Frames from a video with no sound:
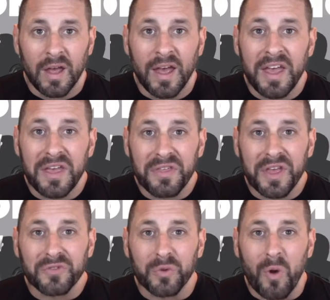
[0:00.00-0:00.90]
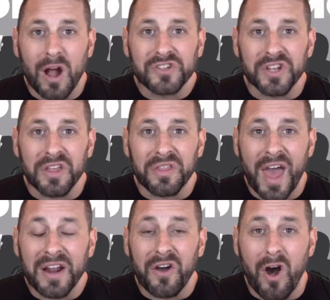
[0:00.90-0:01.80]
Hey, thanks for watching.
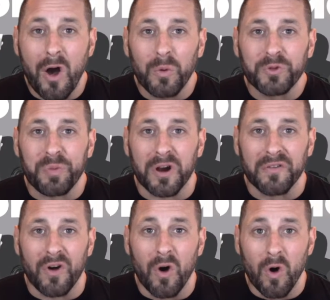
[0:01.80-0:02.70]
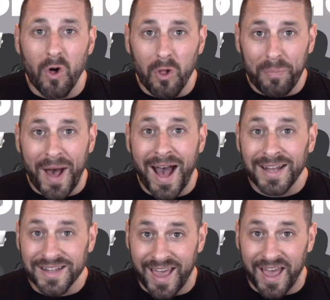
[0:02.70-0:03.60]
That call was part of a whole
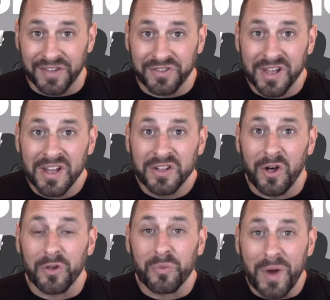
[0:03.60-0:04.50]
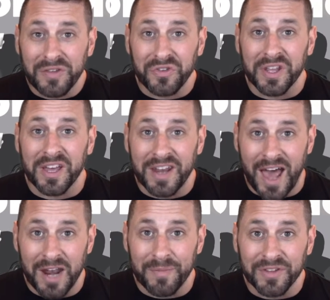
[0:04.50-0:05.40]
podcast called Wrestling
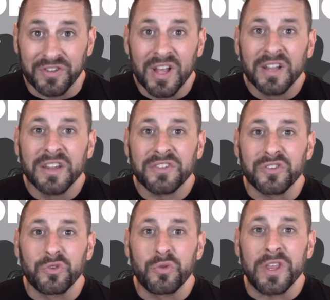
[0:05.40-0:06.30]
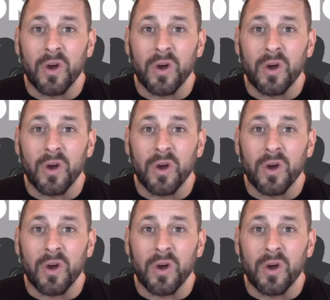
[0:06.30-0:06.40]
Anonymous. Listen to the